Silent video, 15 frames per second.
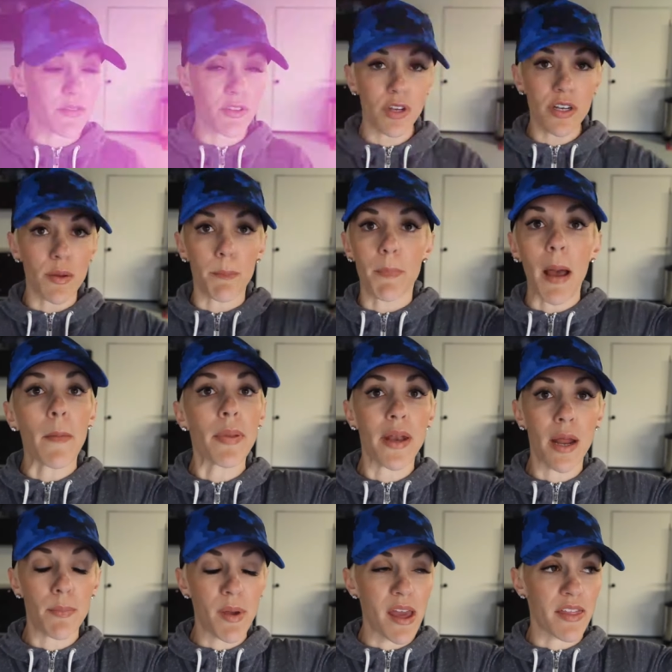If you need to bump it
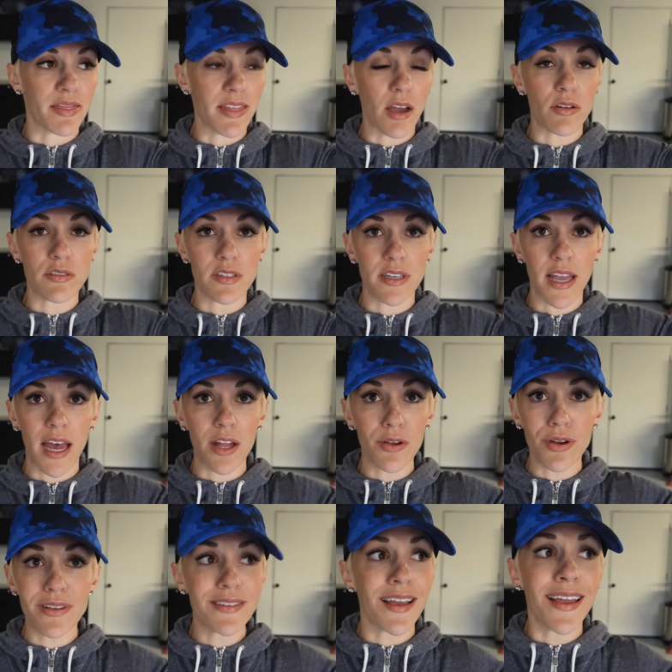up by a 1,000
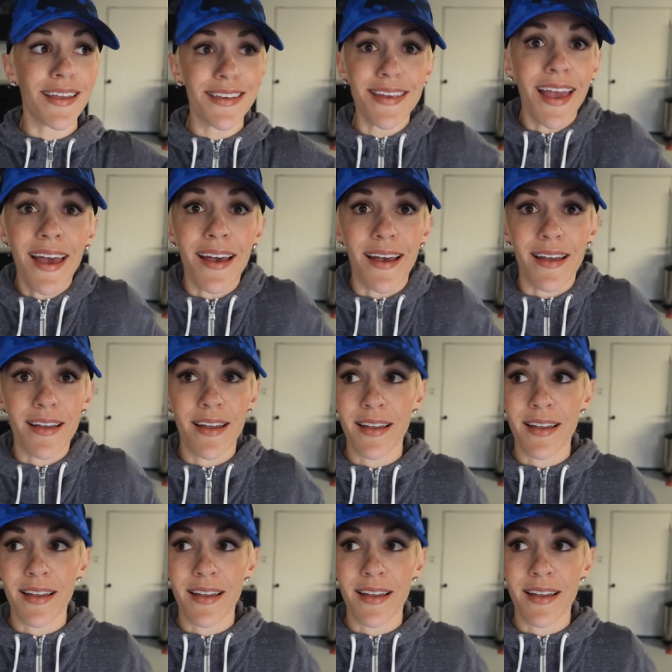calories, yeah.